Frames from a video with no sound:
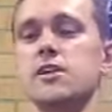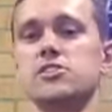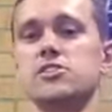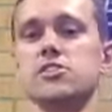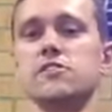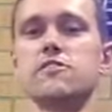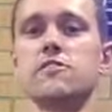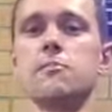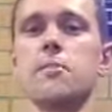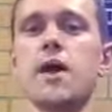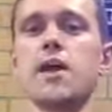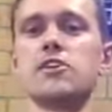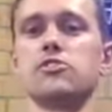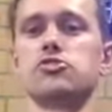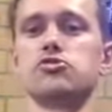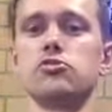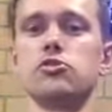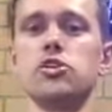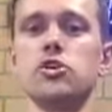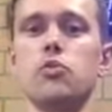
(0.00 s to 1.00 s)
just to make
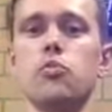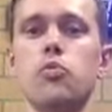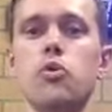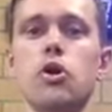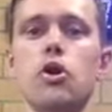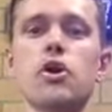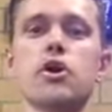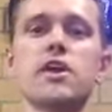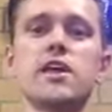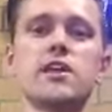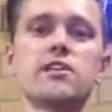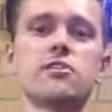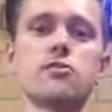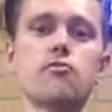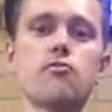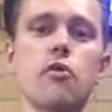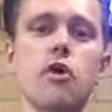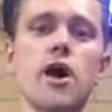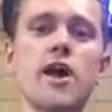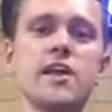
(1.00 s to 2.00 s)
sure you're working in the
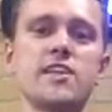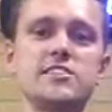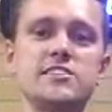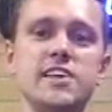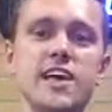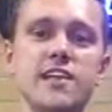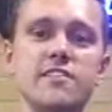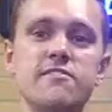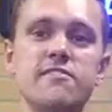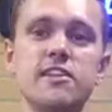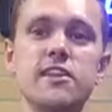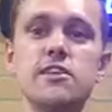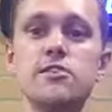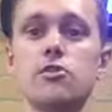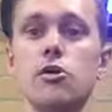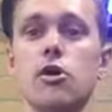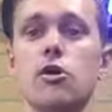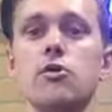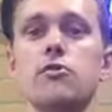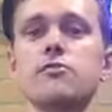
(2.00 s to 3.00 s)
right intensity
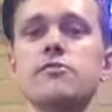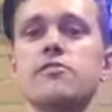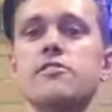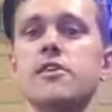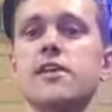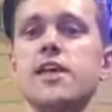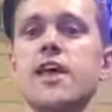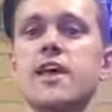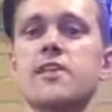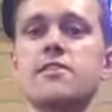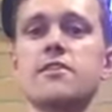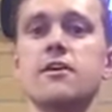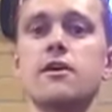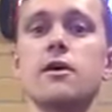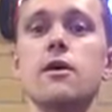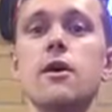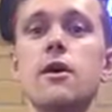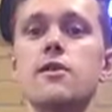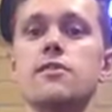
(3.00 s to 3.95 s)
zones to get the